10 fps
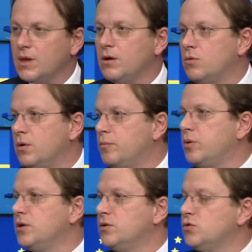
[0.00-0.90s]

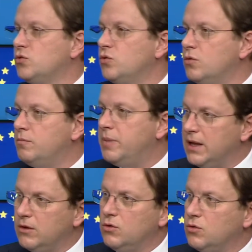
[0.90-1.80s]
1.2
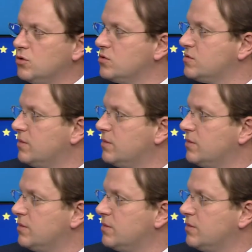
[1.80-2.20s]
billion euros